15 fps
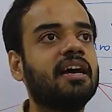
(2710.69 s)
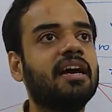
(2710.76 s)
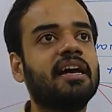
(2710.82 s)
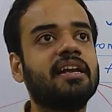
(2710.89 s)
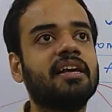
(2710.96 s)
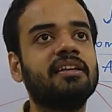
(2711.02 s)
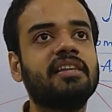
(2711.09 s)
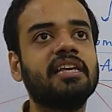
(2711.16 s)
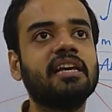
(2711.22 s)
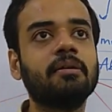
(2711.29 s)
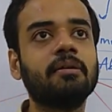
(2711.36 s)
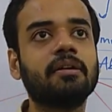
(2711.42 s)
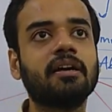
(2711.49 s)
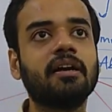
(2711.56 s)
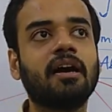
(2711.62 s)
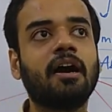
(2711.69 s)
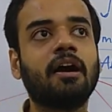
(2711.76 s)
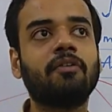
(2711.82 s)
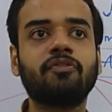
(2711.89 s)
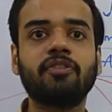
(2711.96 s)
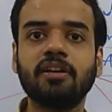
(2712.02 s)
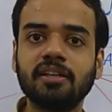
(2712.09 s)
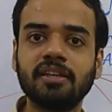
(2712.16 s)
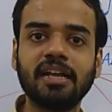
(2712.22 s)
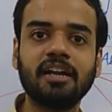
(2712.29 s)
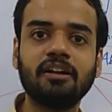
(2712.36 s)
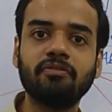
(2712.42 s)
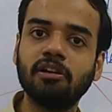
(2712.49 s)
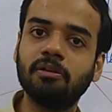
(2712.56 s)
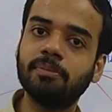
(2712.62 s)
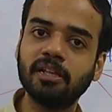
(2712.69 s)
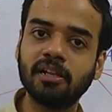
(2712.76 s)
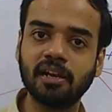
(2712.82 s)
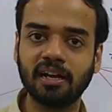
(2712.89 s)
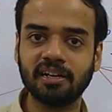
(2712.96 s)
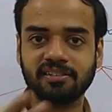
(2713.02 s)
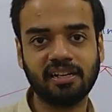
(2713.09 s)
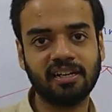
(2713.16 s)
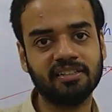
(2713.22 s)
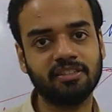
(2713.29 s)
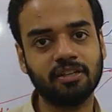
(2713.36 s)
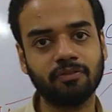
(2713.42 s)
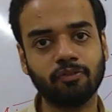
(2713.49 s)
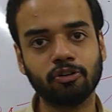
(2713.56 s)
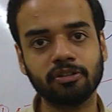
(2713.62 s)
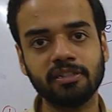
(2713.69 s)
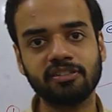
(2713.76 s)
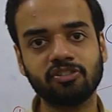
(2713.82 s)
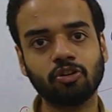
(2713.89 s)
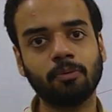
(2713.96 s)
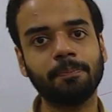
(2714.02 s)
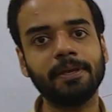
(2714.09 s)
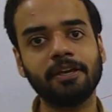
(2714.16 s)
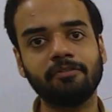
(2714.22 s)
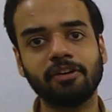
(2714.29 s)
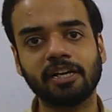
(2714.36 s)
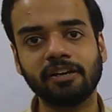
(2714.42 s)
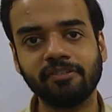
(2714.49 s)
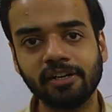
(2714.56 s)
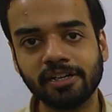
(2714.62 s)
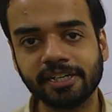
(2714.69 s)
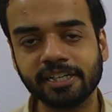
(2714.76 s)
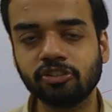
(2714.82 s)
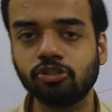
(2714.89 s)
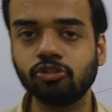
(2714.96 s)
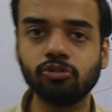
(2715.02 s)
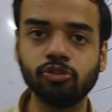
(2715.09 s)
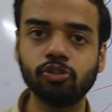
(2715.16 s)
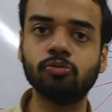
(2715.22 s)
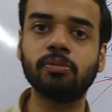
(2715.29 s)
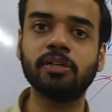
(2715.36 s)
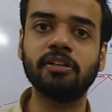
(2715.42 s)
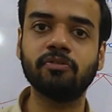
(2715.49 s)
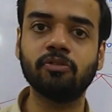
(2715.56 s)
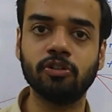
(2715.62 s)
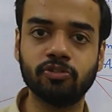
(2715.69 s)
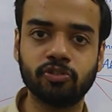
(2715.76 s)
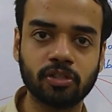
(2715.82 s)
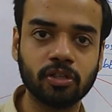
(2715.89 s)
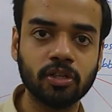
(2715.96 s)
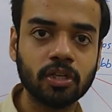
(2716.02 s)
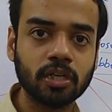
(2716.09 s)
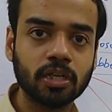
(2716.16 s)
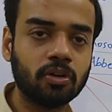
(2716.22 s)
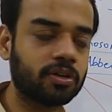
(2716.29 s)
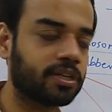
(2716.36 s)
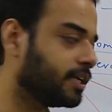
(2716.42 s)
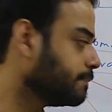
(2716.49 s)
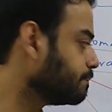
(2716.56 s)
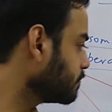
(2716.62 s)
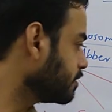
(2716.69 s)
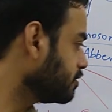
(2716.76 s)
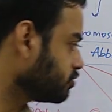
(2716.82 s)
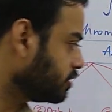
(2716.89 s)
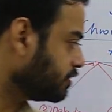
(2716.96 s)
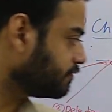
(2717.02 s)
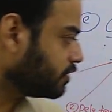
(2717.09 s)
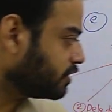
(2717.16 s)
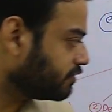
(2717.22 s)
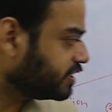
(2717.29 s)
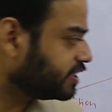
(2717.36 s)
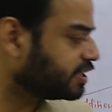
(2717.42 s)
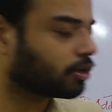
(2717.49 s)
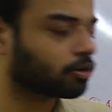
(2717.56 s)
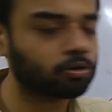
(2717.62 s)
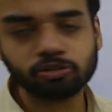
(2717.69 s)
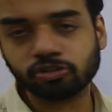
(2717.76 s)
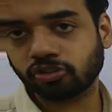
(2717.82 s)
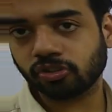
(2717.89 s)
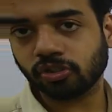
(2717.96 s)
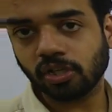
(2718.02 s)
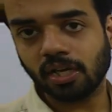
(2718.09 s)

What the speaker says: and I think after that will be the last lecture for this topic, where I will teach you human evolution. Okay, so if you have any doubts